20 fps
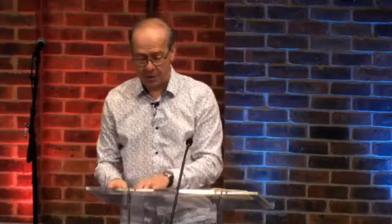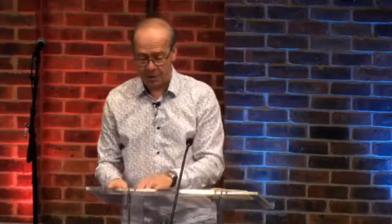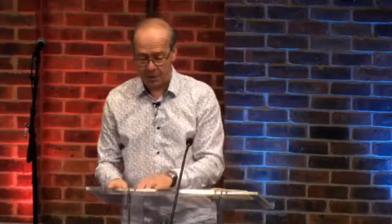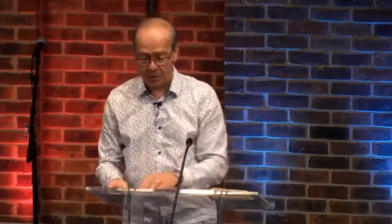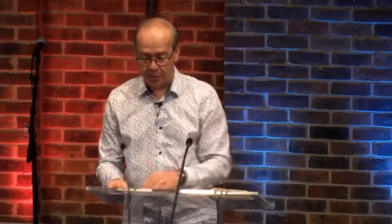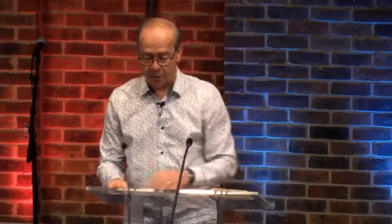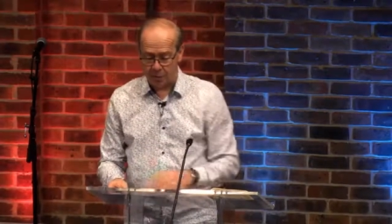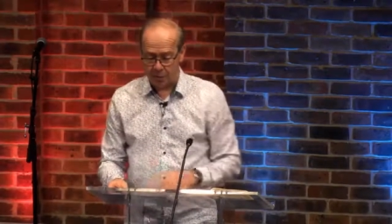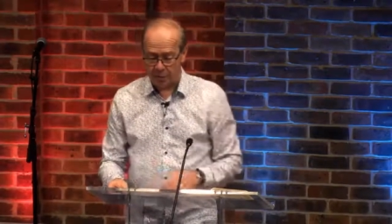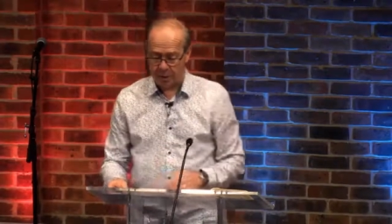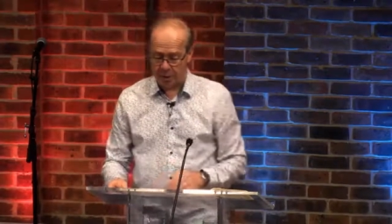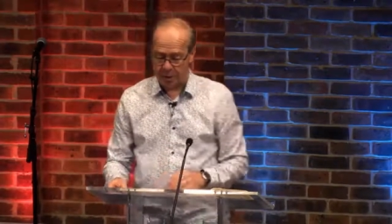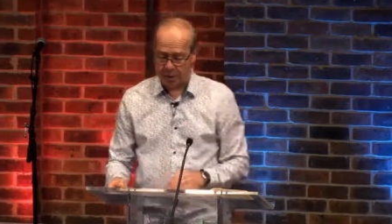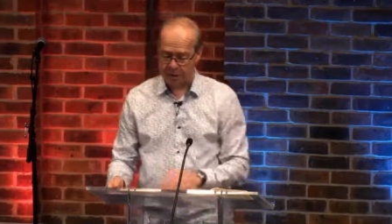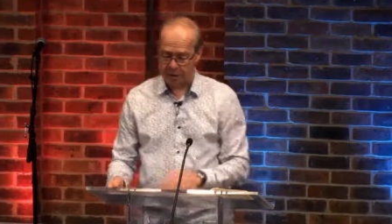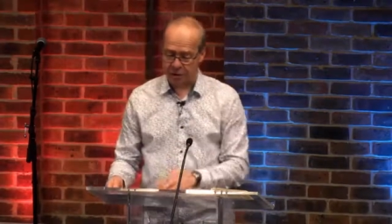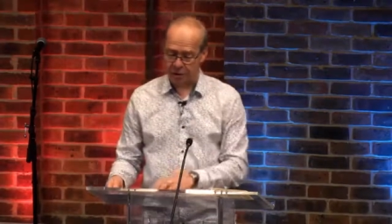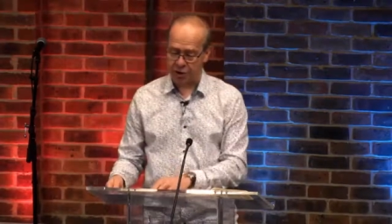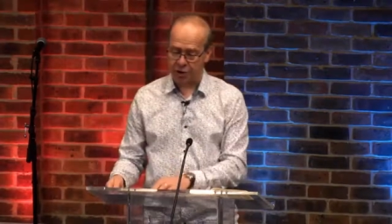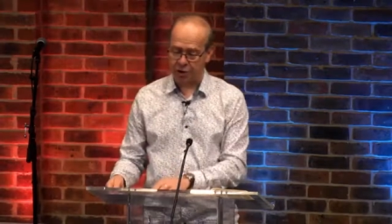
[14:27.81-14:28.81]
for
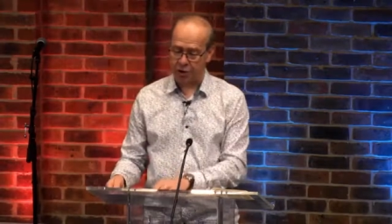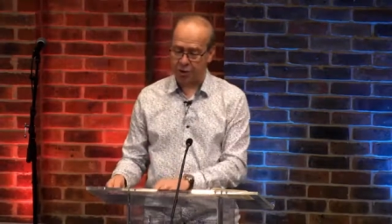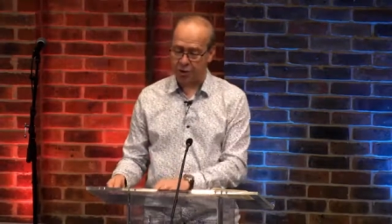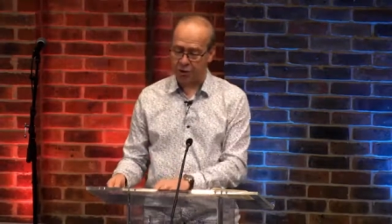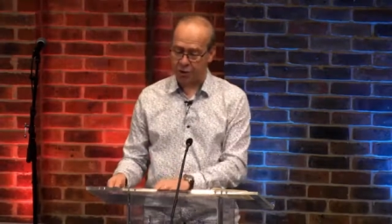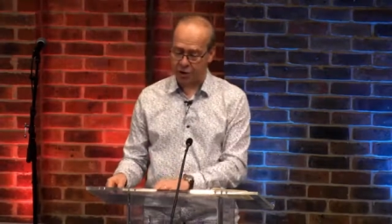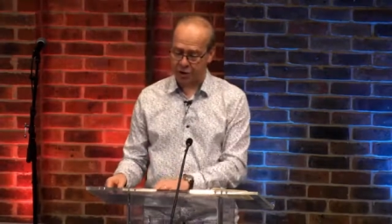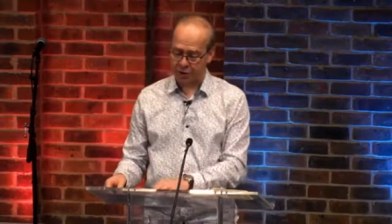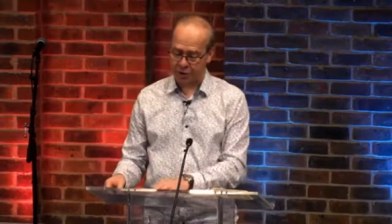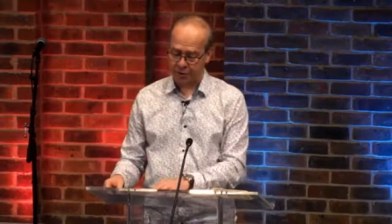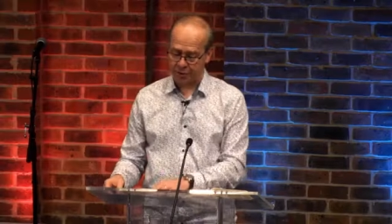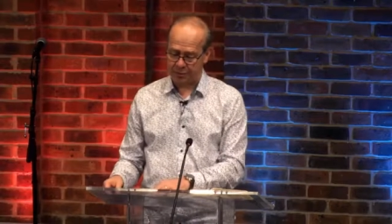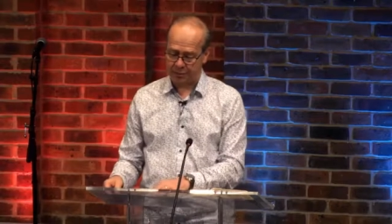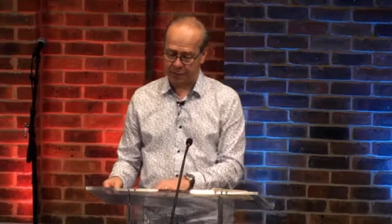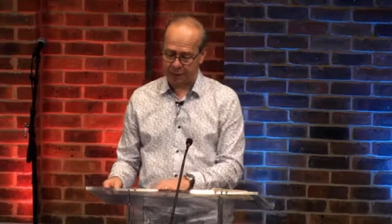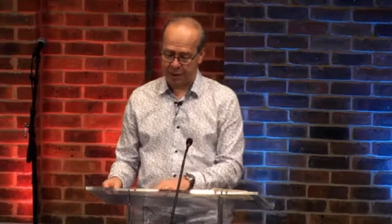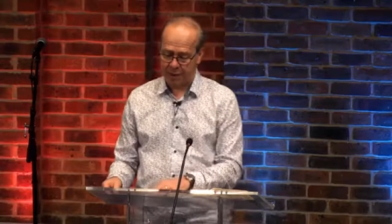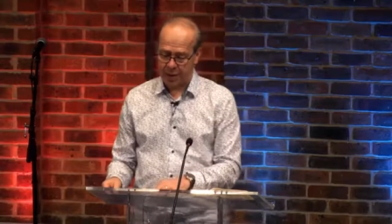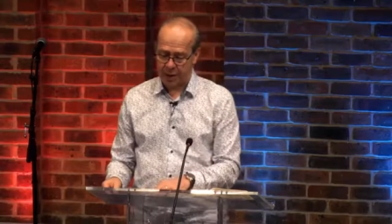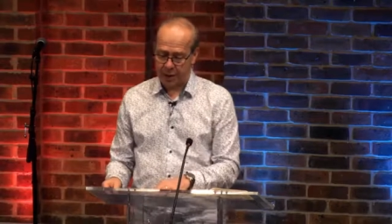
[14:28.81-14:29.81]
persecution.
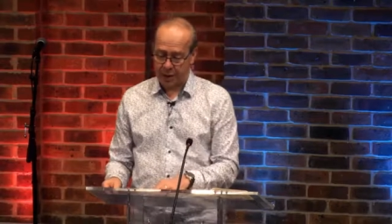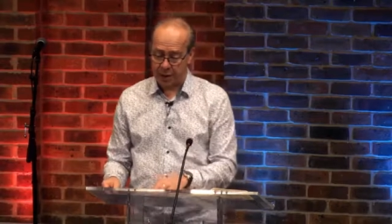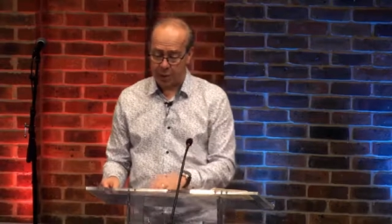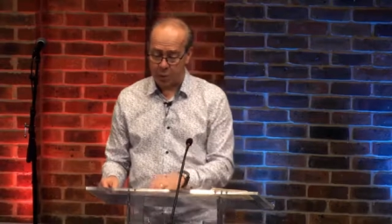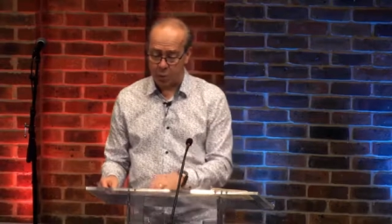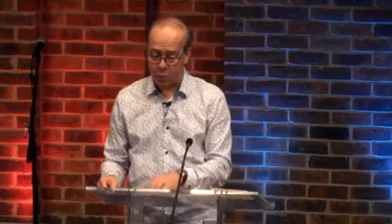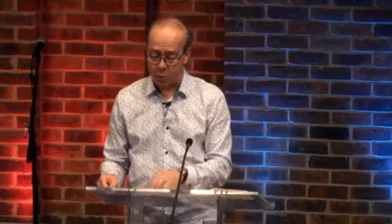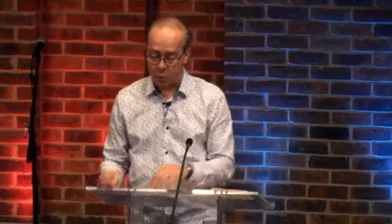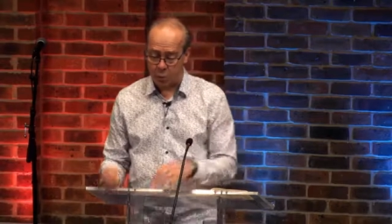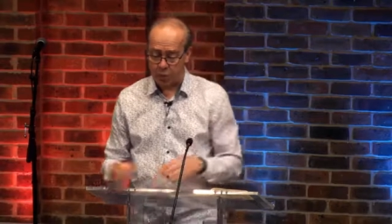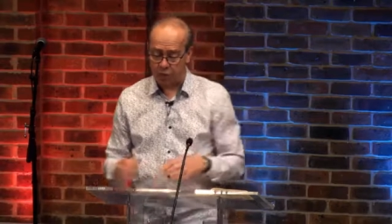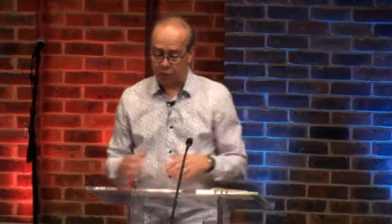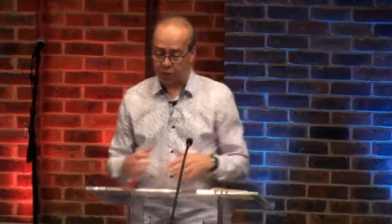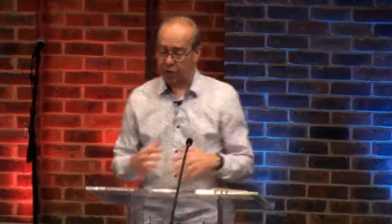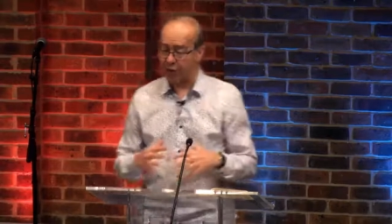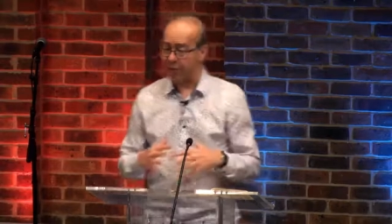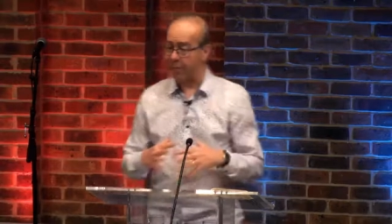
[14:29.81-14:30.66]
He warns